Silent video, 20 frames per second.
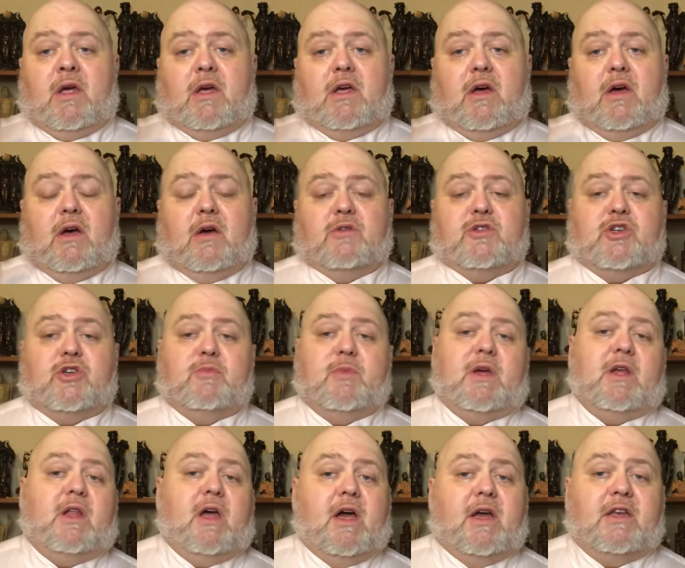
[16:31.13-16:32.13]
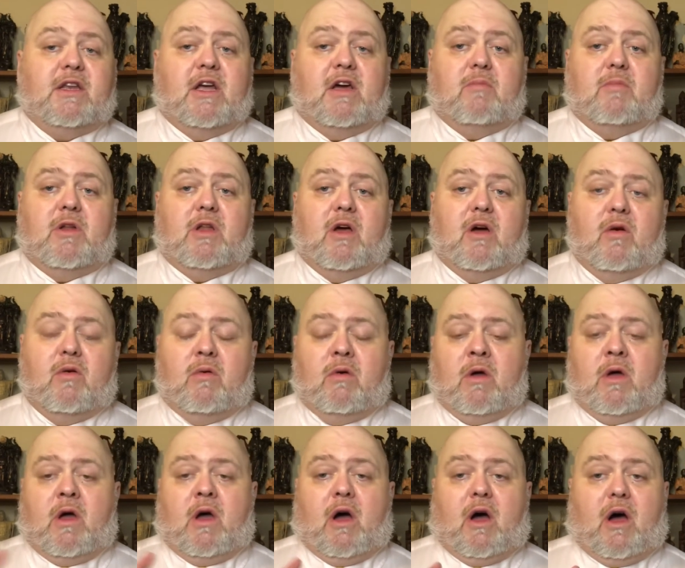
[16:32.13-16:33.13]
Shoot me a line down below.
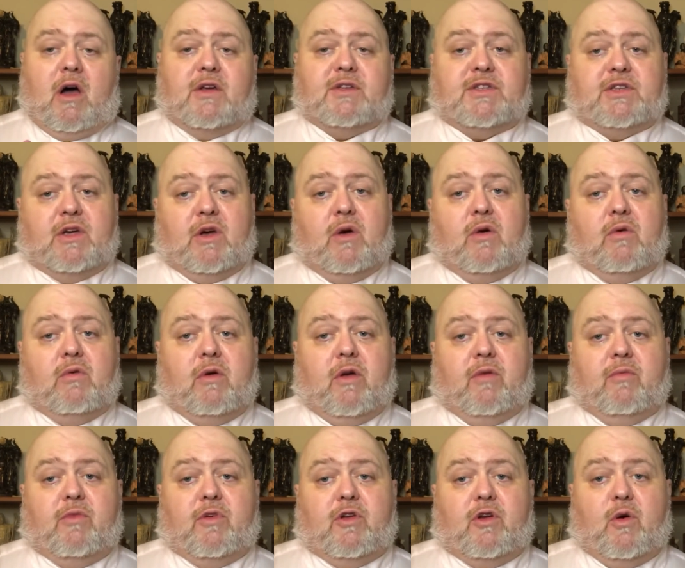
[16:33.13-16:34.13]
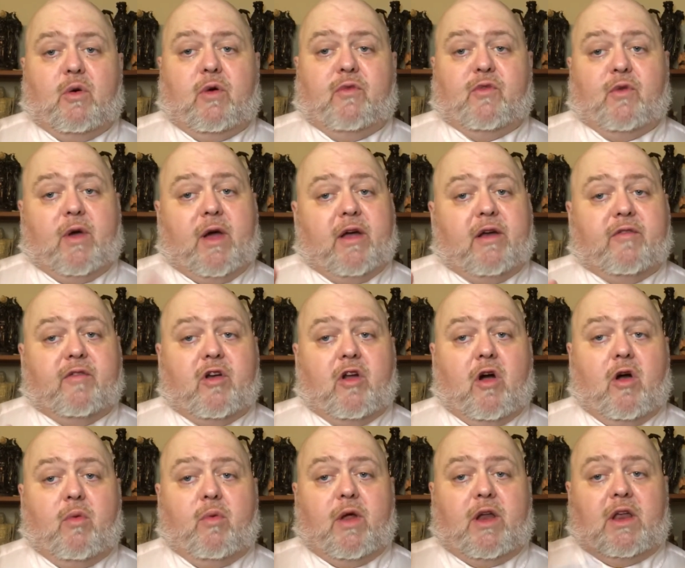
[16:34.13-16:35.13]
Also, if you haven't
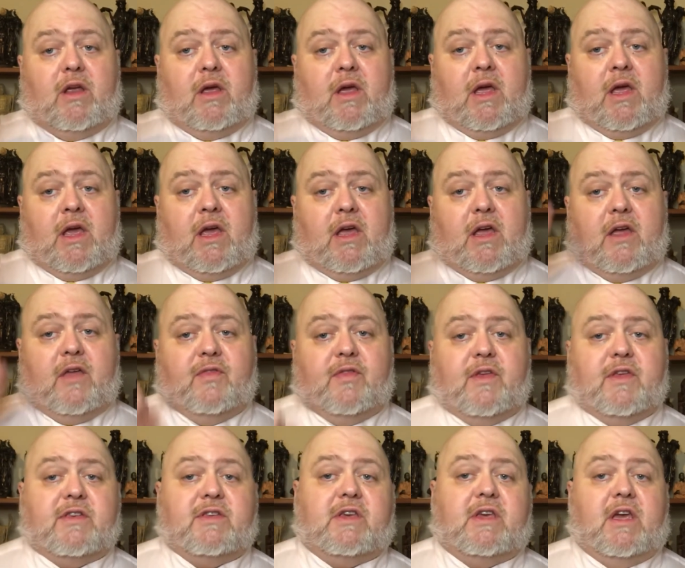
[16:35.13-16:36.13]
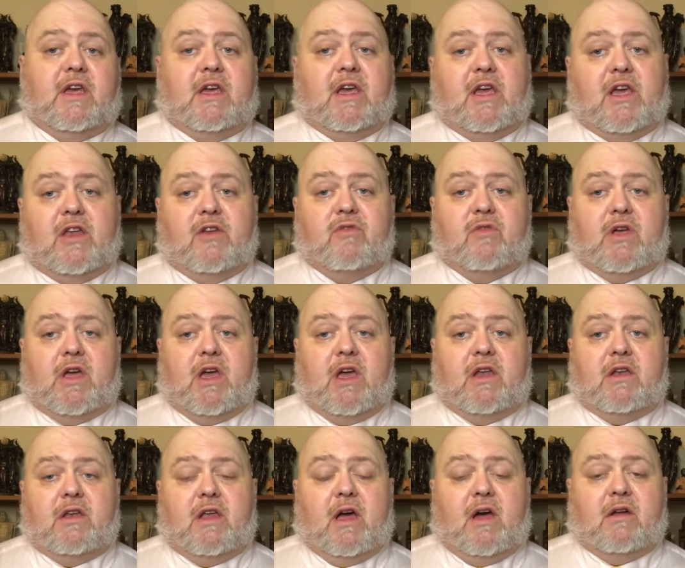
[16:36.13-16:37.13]
already, hit this King Henry head
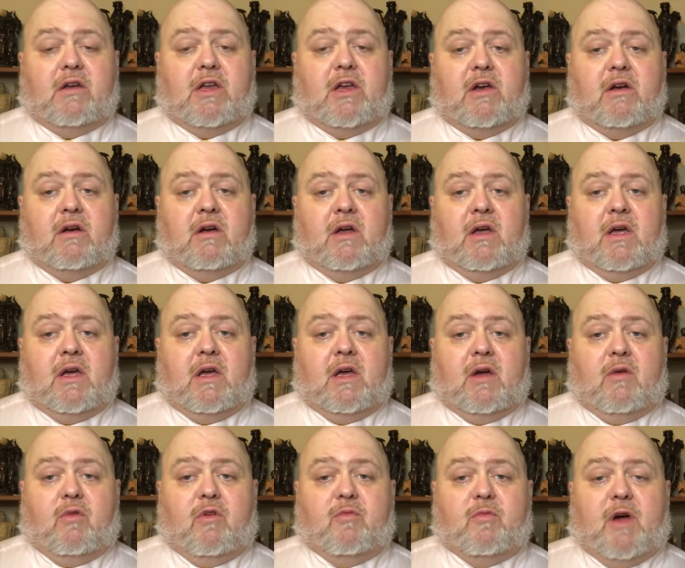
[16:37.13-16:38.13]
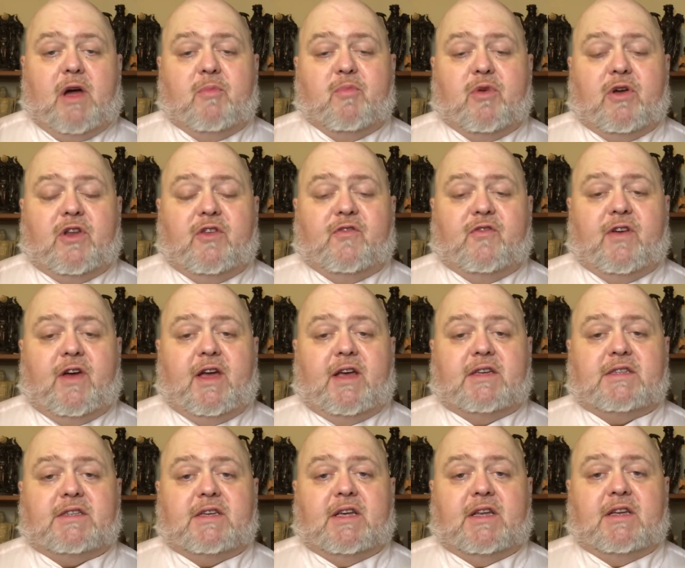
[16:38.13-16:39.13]
down here with my pretty face
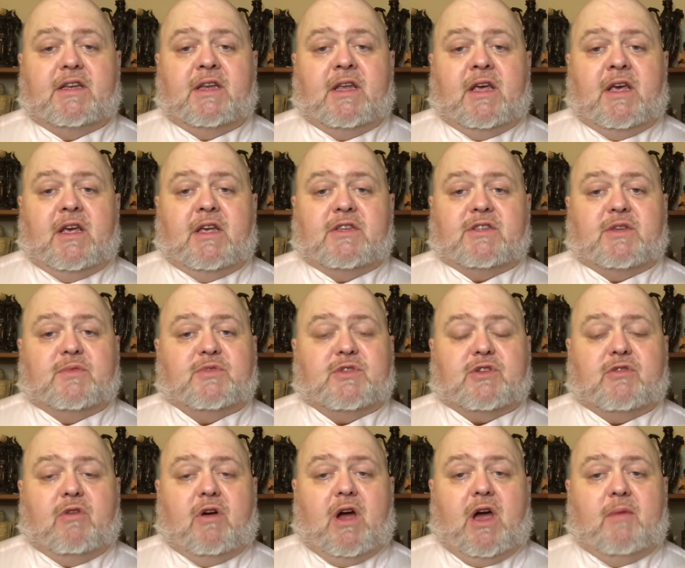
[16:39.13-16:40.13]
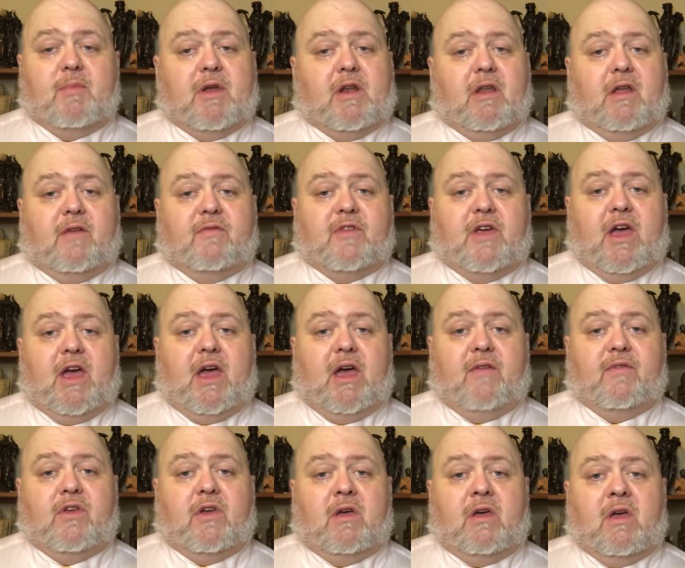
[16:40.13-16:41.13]
and subscribe. I'd love to have
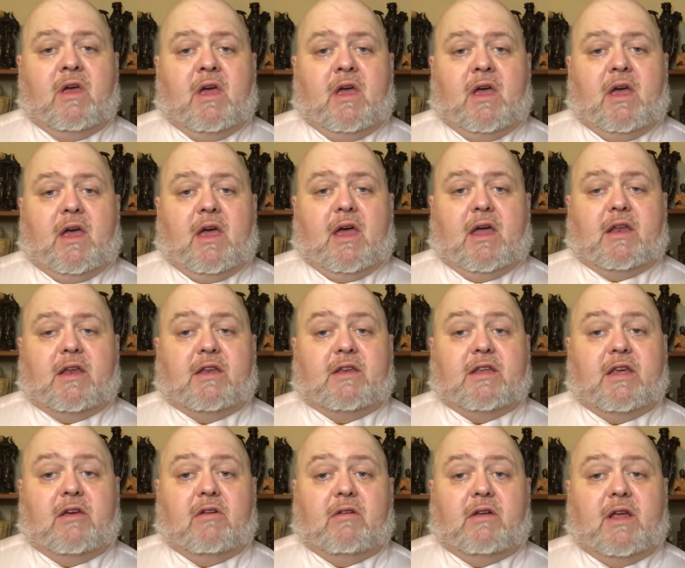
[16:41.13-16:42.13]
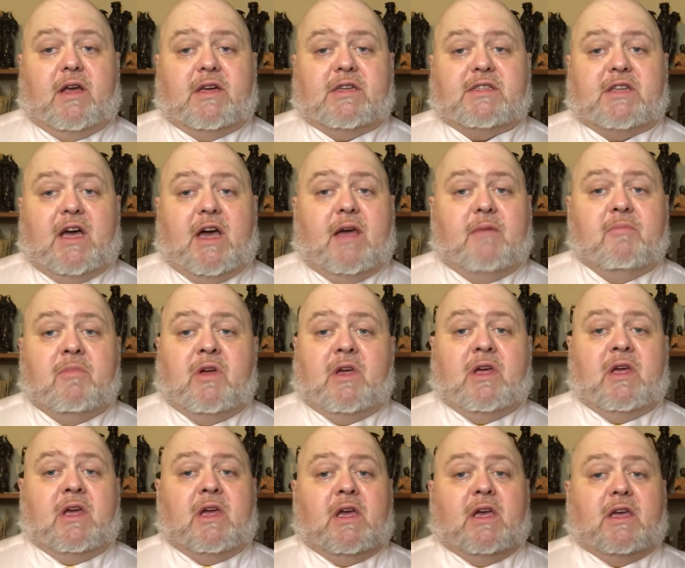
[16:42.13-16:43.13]
you. And until next time,
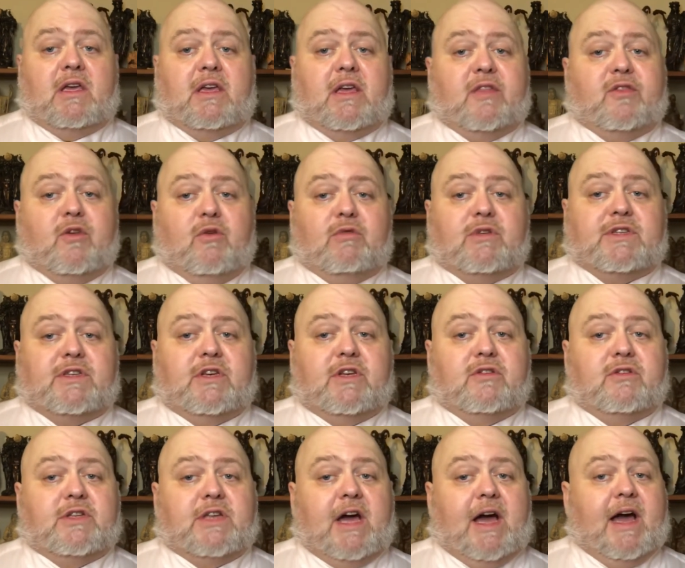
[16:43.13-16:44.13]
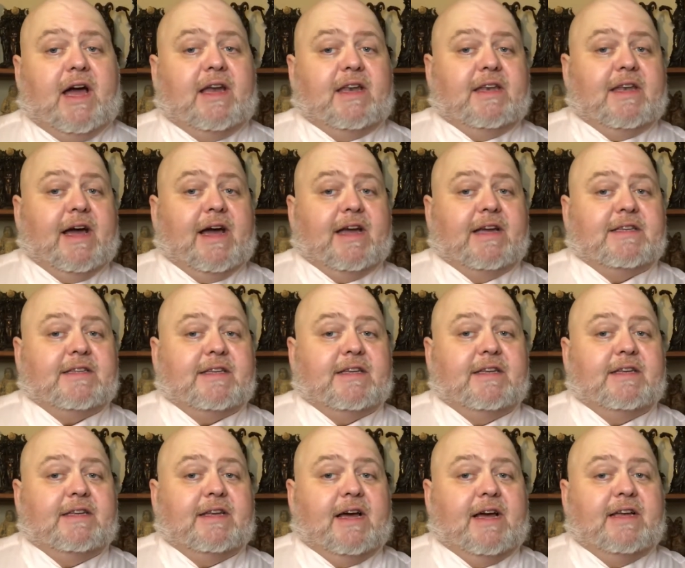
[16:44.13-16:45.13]
get your tie nice
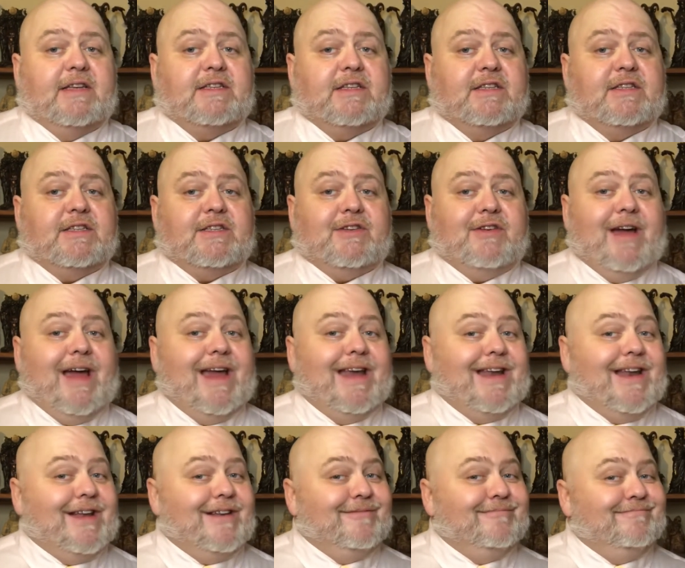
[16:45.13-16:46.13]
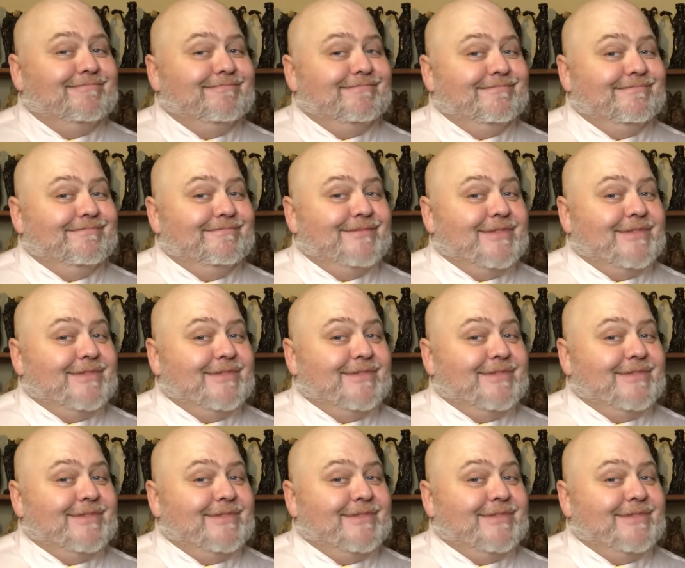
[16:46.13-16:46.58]
and straight and stay